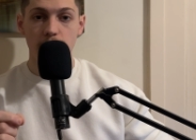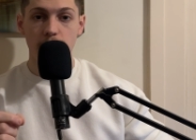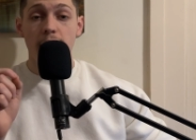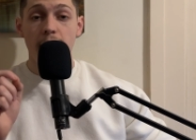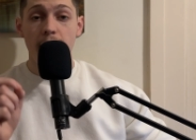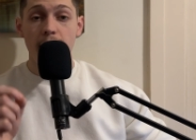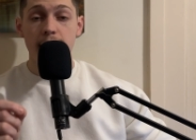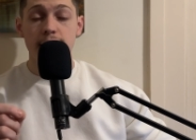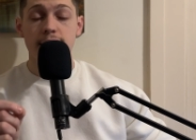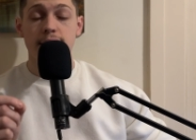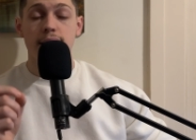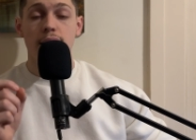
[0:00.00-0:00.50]

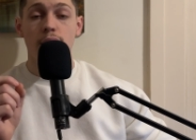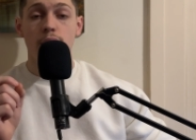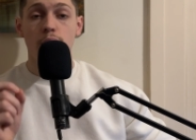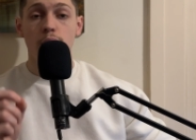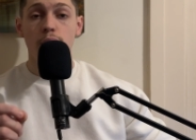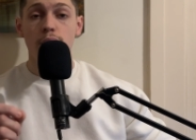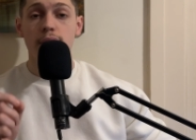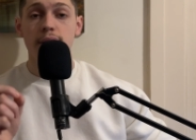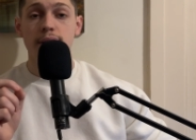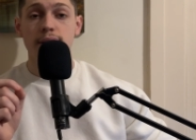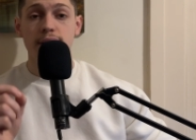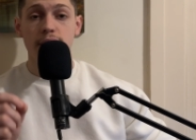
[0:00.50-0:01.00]
Hence,
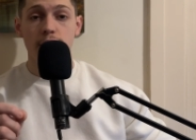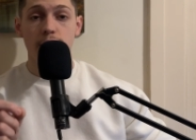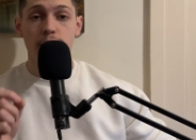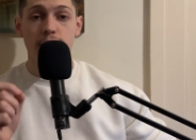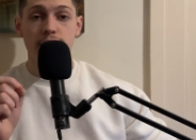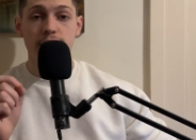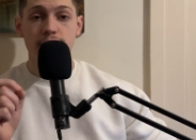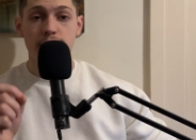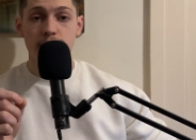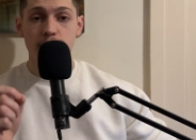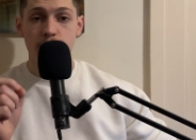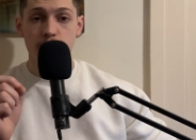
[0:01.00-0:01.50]
according to
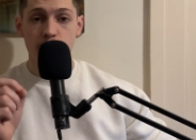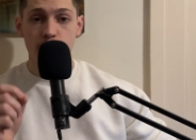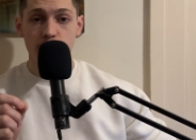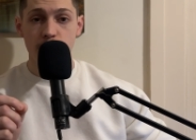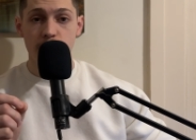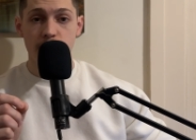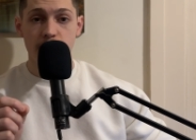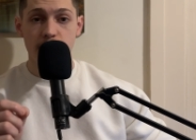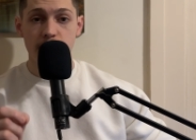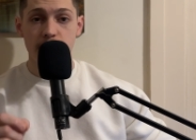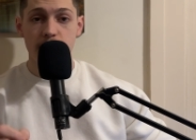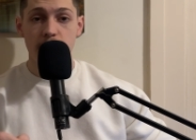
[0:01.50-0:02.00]
Christian
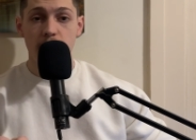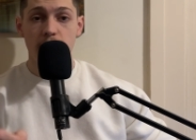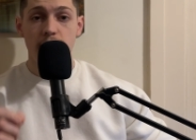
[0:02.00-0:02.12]
sources,